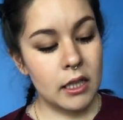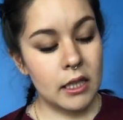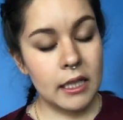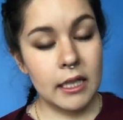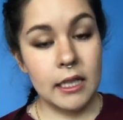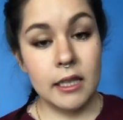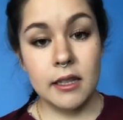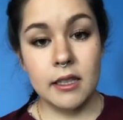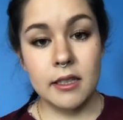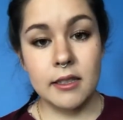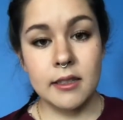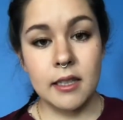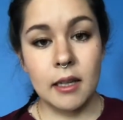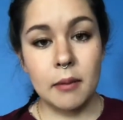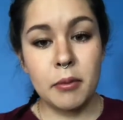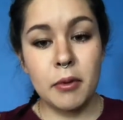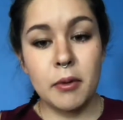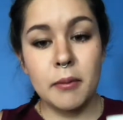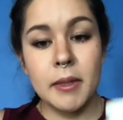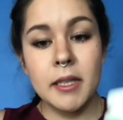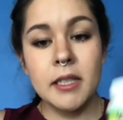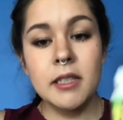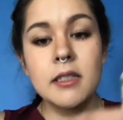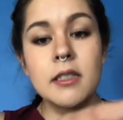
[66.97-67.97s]
in the
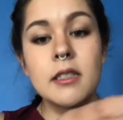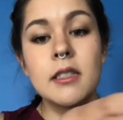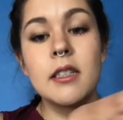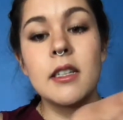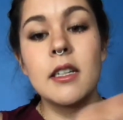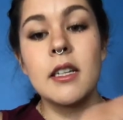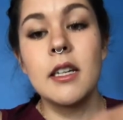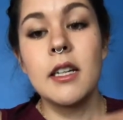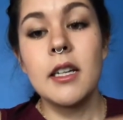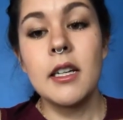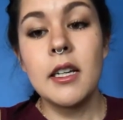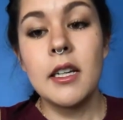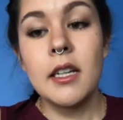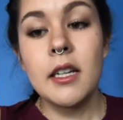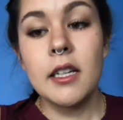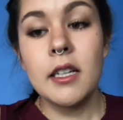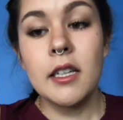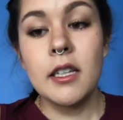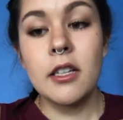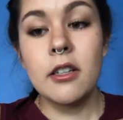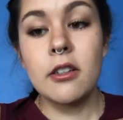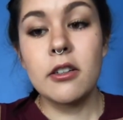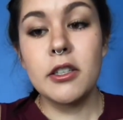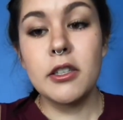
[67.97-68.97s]
supplement.
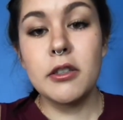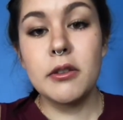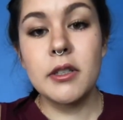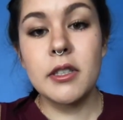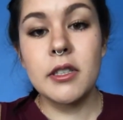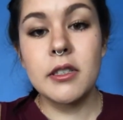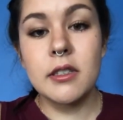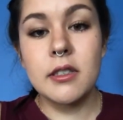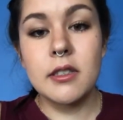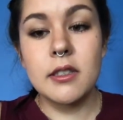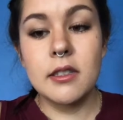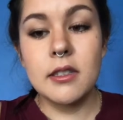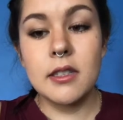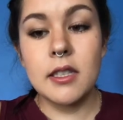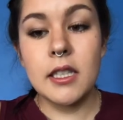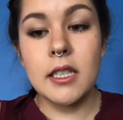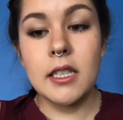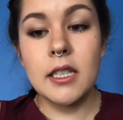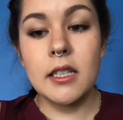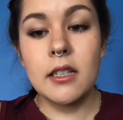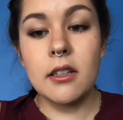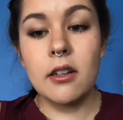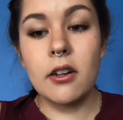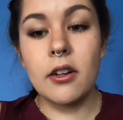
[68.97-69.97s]
Here you can
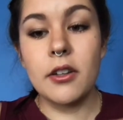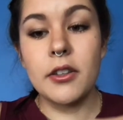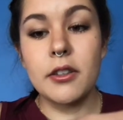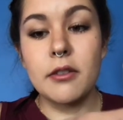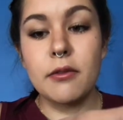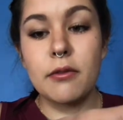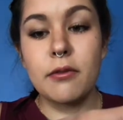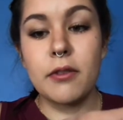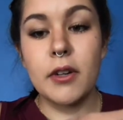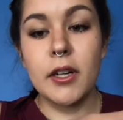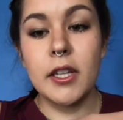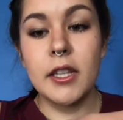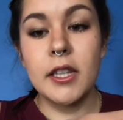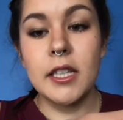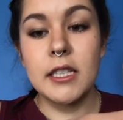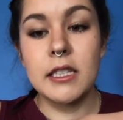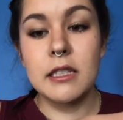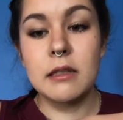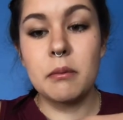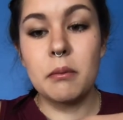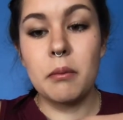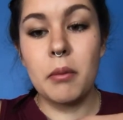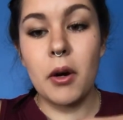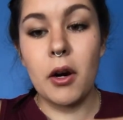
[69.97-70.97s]
see on the front of
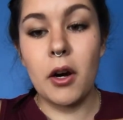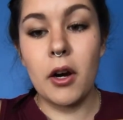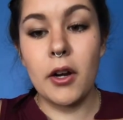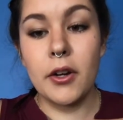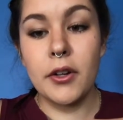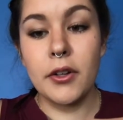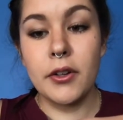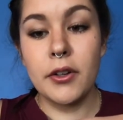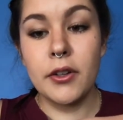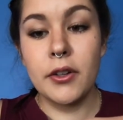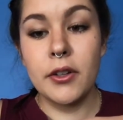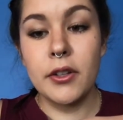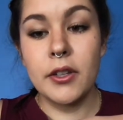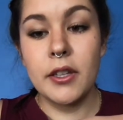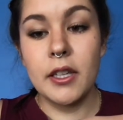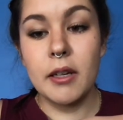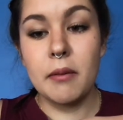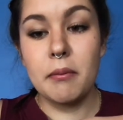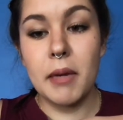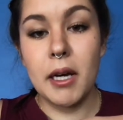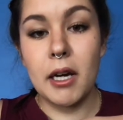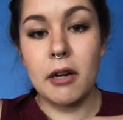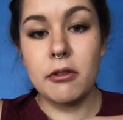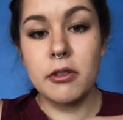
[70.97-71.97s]
this bottle the
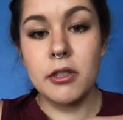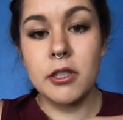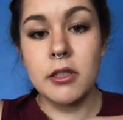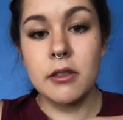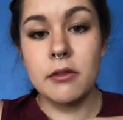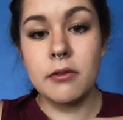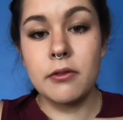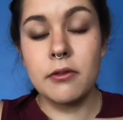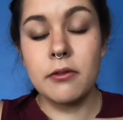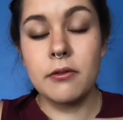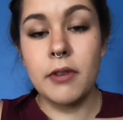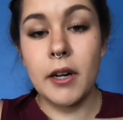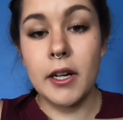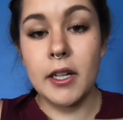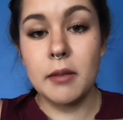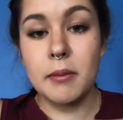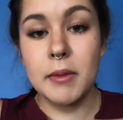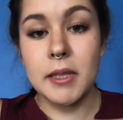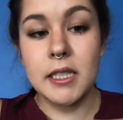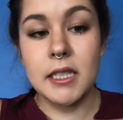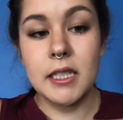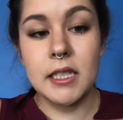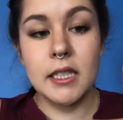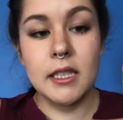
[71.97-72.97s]
amount of
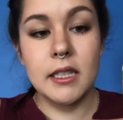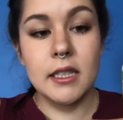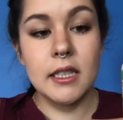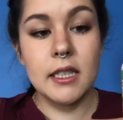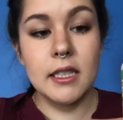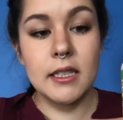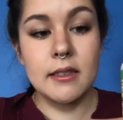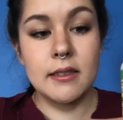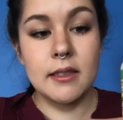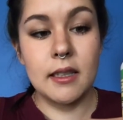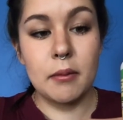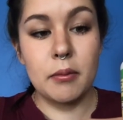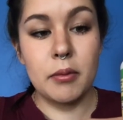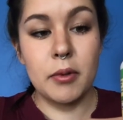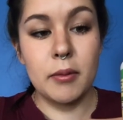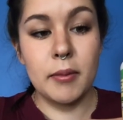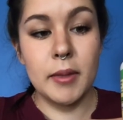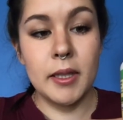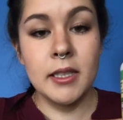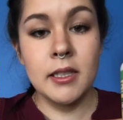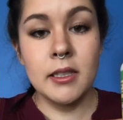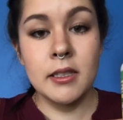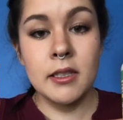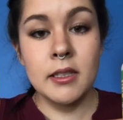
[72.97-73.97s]
vitamin D in this
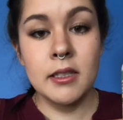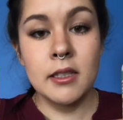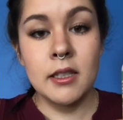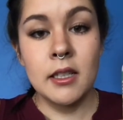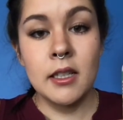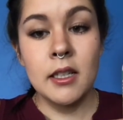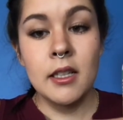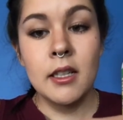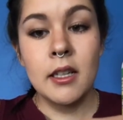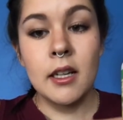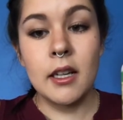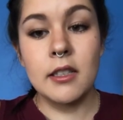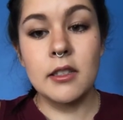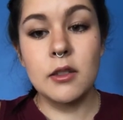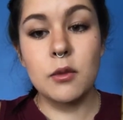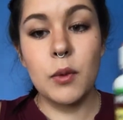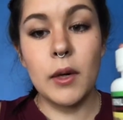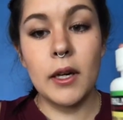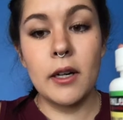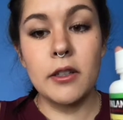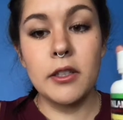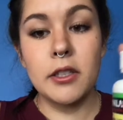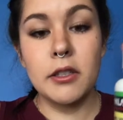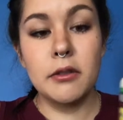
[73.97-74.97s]
supplement. As
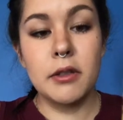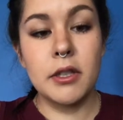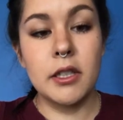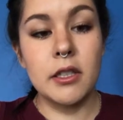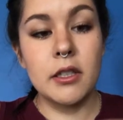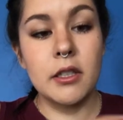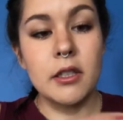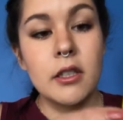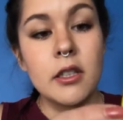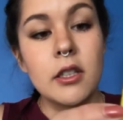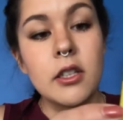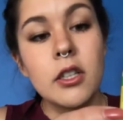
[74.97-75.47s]
well, you can